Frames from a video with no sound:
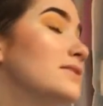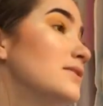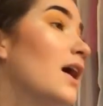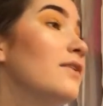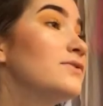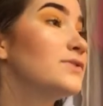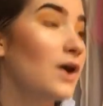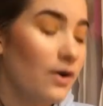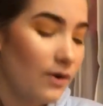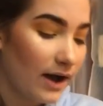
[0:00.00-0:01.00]
stuff,
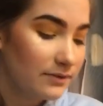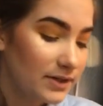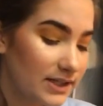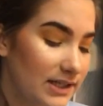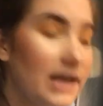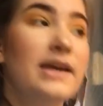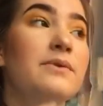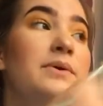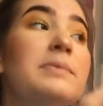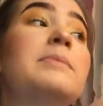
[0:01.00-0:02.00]
so I really like it
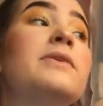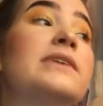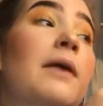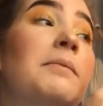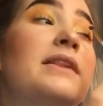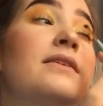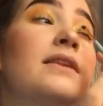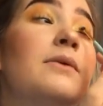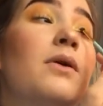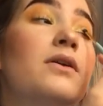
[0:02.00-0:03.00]
when people tell me that
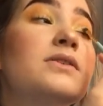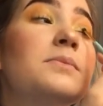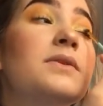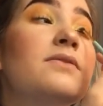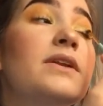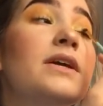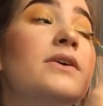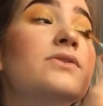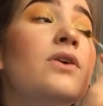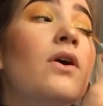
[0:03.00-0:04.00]
they watch some of the
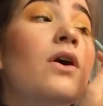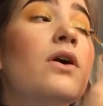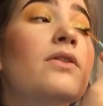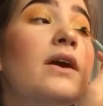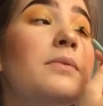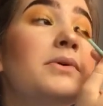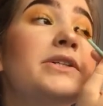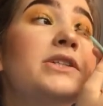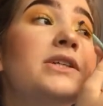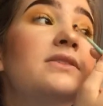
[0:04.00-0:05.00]
videos or they
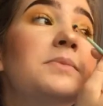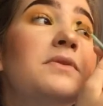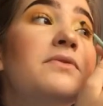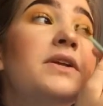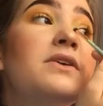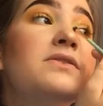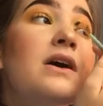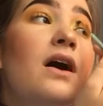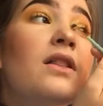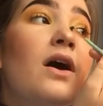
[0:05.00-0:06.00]
appreciate some of the videos
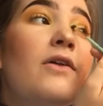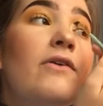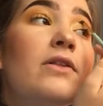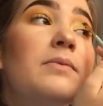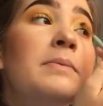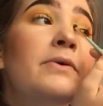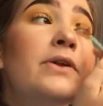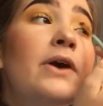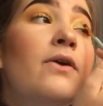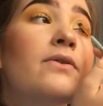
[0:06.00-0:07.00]
that a lot of other people
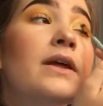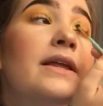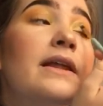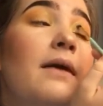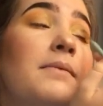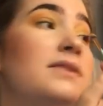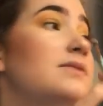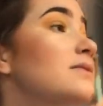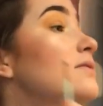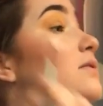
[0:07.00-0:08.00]
don't. Like that
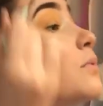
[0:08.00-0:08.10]
means the